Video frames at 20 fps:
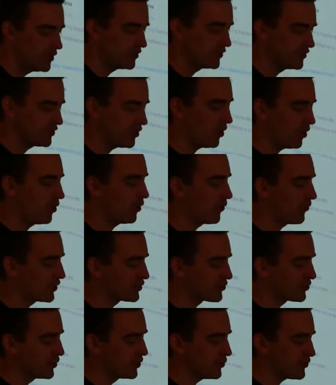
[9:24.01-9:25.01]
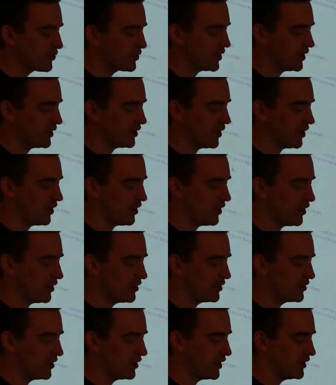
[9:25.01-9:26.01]
so the truth uh,
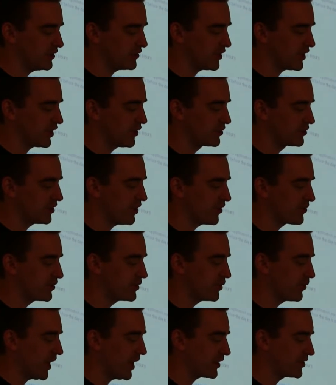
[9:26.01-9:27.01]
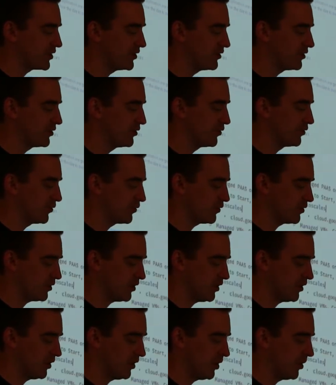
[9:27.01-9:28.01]
is it goes the other direction too.
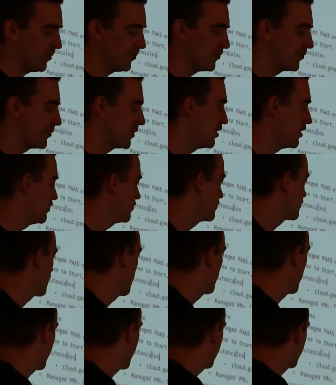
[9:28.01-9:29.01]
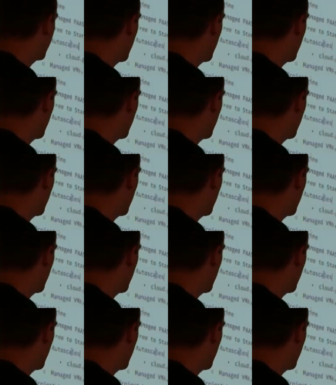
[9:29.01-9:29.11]
Um, so one of the